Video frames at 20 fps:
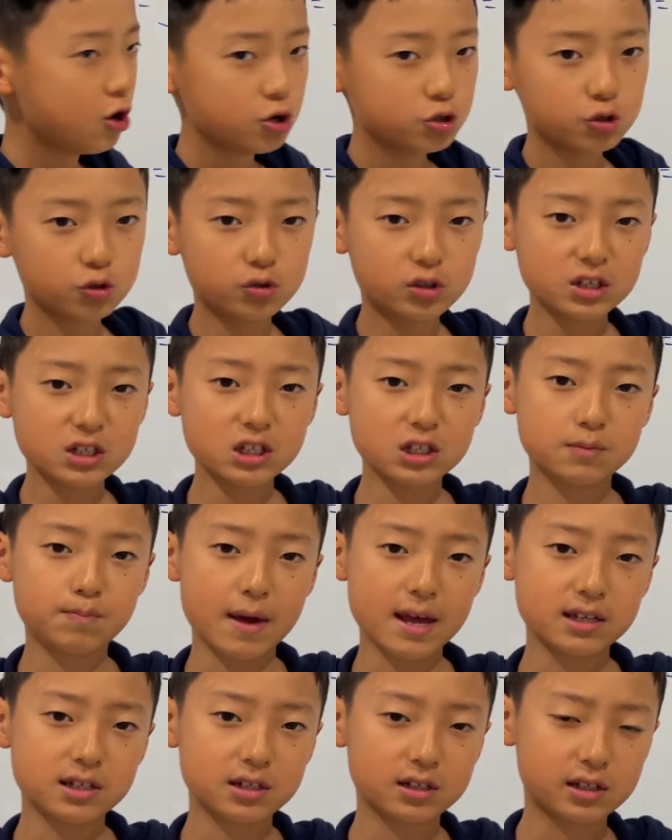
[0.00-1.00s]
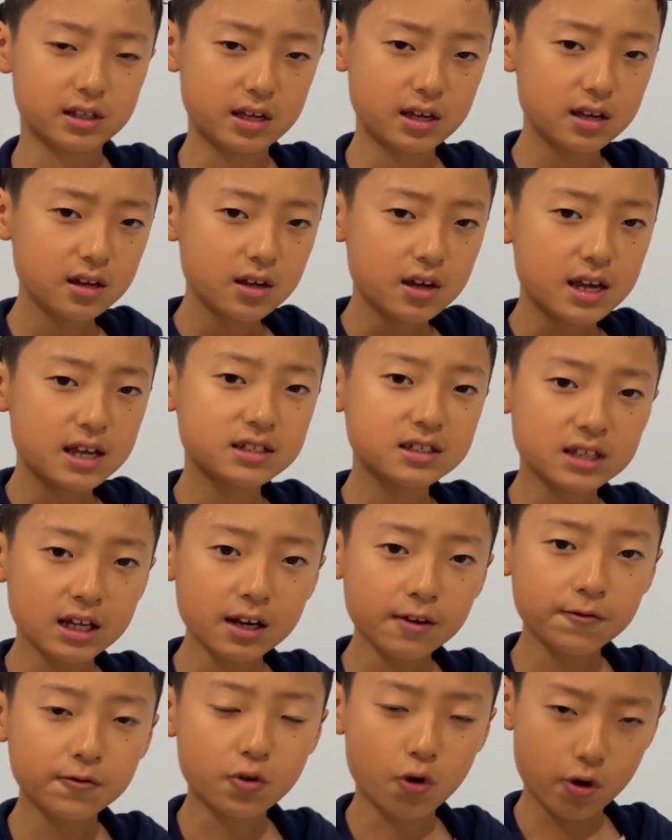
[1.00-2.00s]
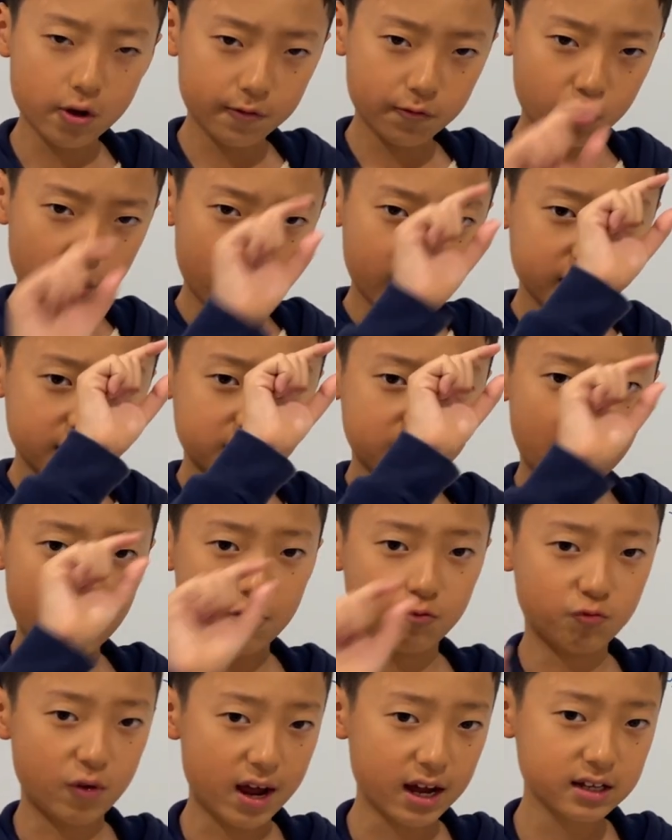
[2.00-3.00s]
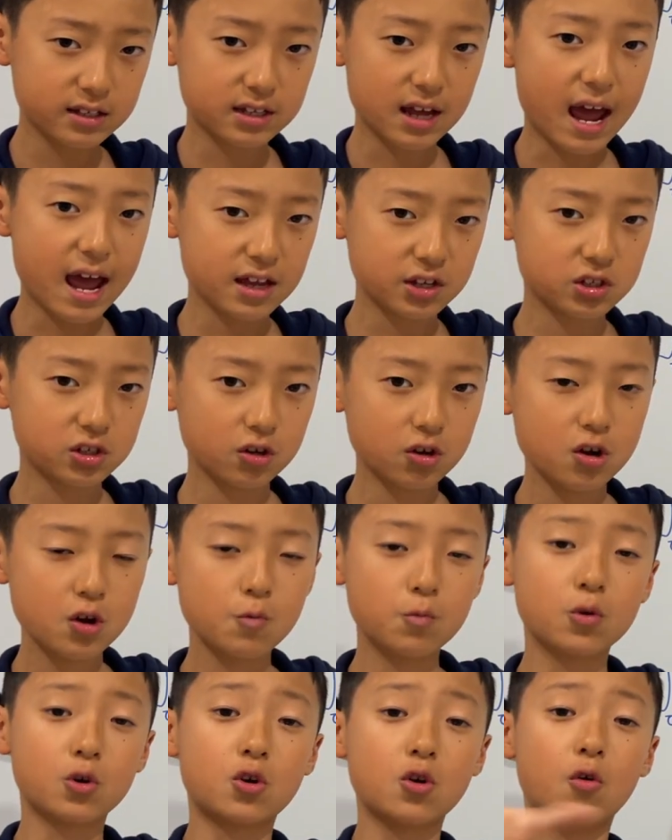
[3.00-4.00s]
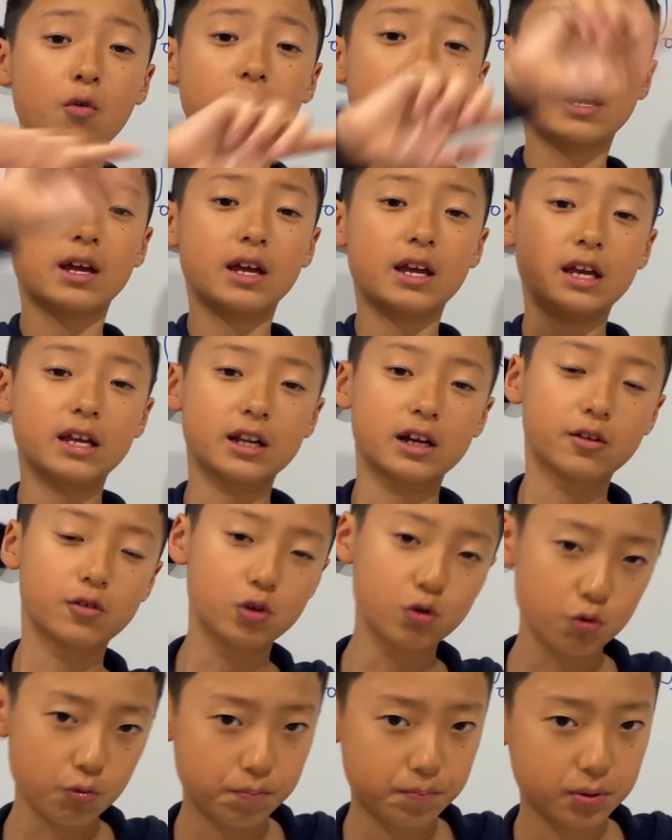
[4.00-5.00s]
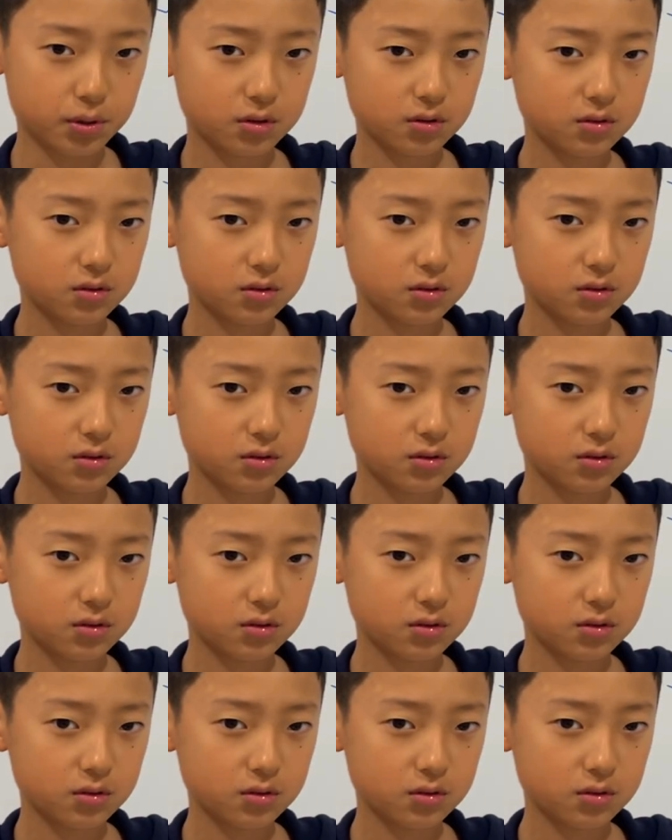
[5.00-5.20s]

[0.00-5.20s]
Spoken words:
So this is basically, instead of going for a direct answer, we're going in a loop.